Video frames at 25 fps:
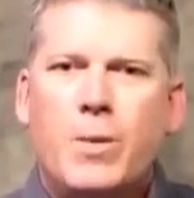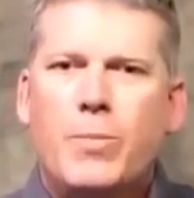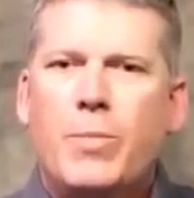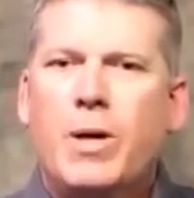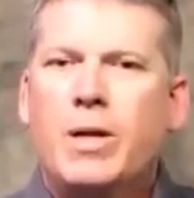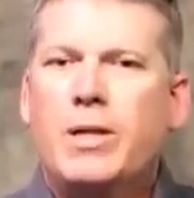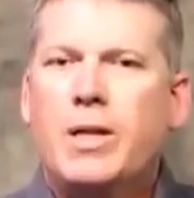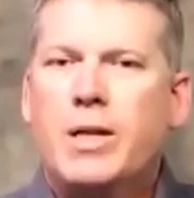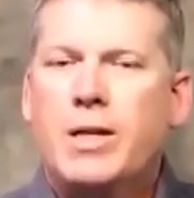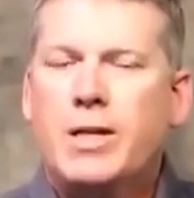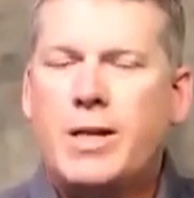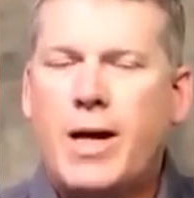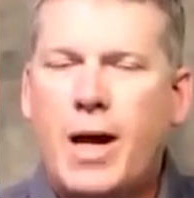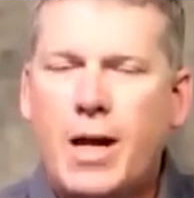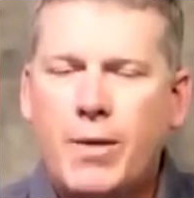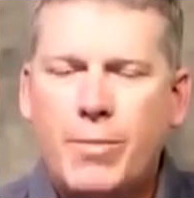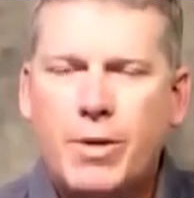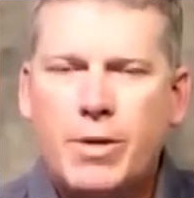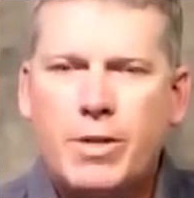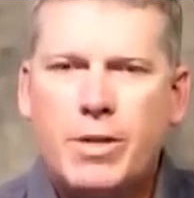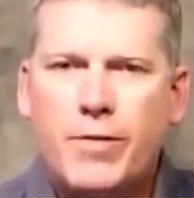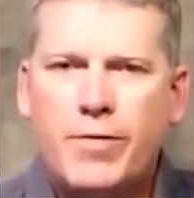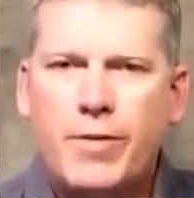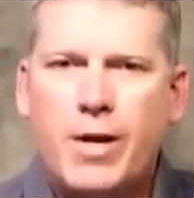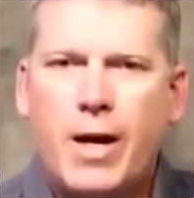but the
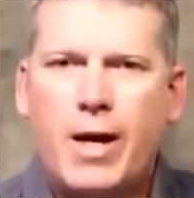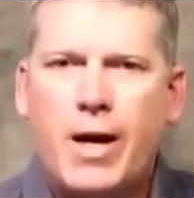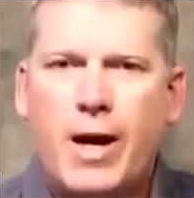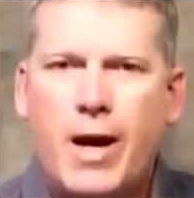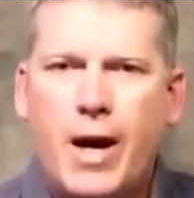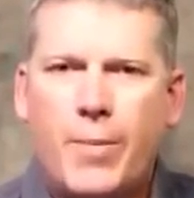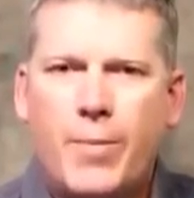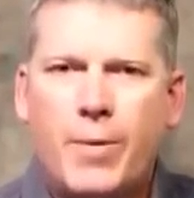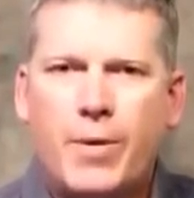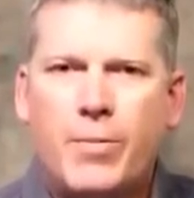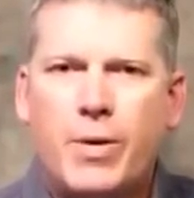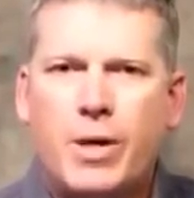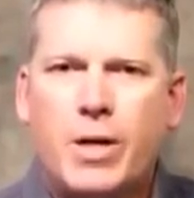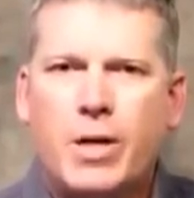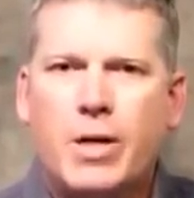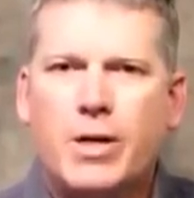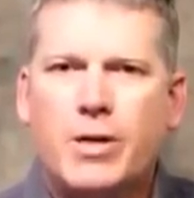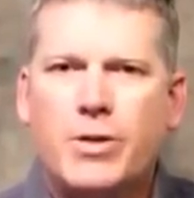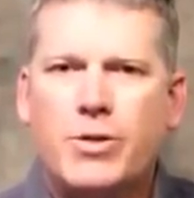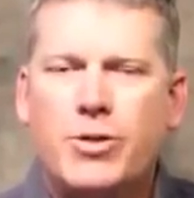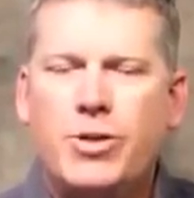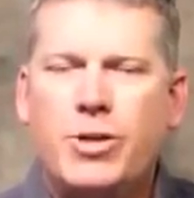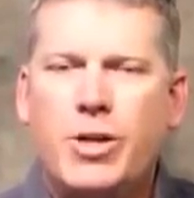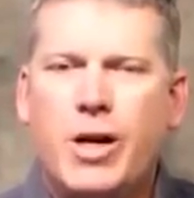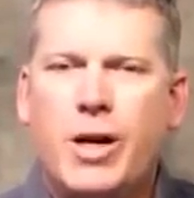indictments have not happened
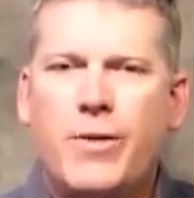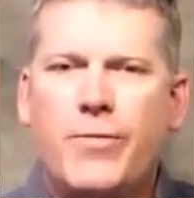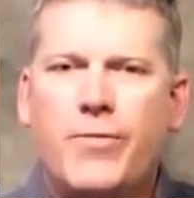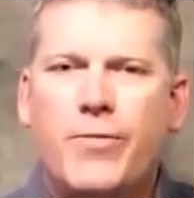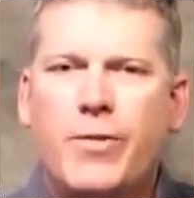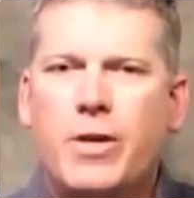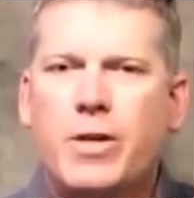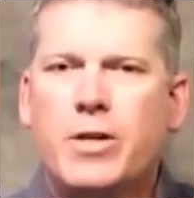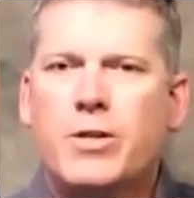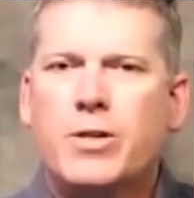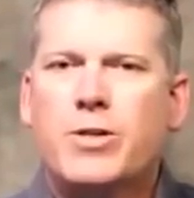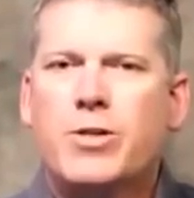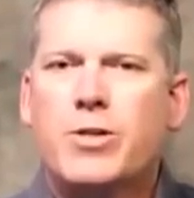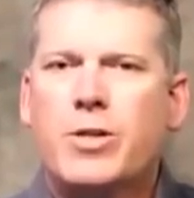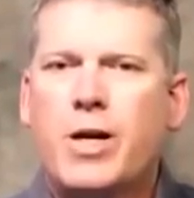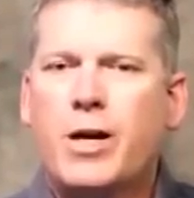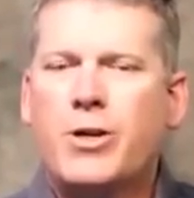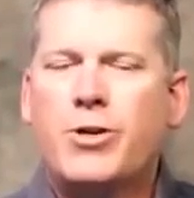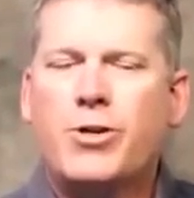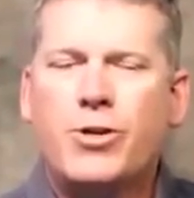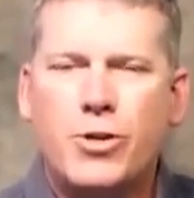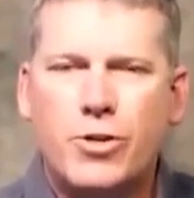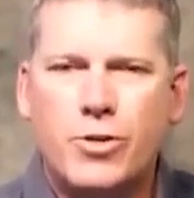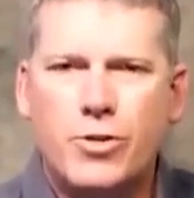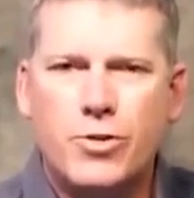because Jeff
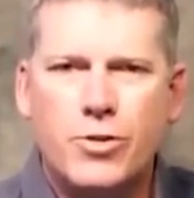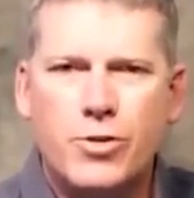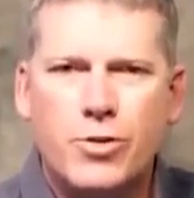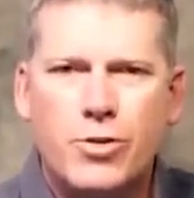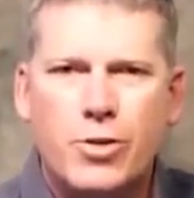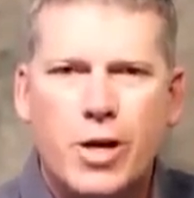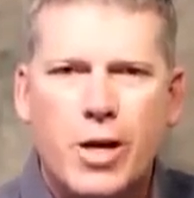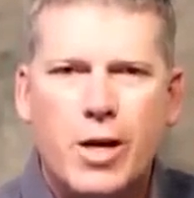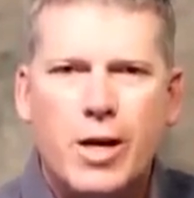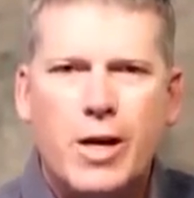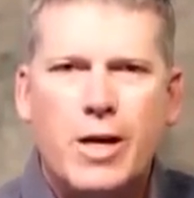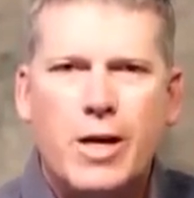Sessions